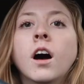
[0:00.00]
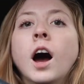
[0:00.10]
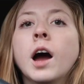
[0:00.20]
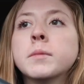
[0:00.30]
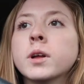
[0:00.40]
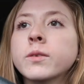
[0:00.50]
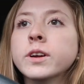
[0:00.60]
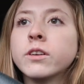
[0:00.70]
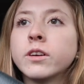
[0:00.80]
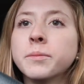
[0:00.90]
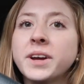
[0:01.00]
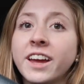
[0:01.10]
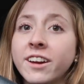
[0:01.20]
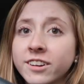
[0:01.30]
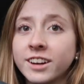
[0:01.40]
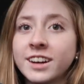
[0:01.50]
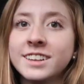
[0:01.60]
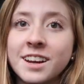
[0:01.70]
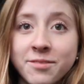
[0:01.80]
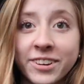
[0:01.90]
I'm on the way to get my hair
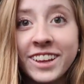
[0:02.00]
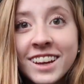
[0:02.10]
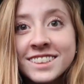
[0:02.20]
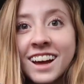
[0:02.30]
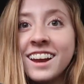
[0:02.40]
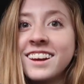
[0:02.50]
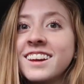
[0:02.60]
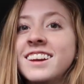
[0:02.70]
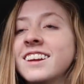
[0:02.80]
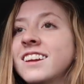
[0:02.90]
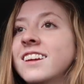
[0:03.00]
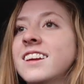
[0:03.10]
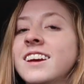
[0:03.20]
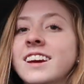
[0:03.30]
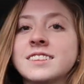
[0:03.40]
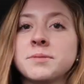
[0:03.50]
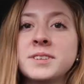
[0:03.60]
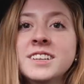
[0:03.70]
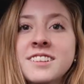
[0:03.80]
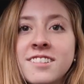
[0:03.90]
cut. I'm really excited. It's
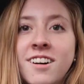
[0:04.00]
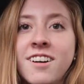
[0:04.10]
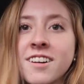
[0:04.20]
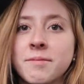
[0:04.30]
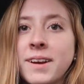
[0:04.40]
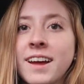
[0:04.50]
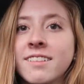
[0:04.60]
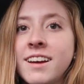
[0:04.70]
pretty long, but I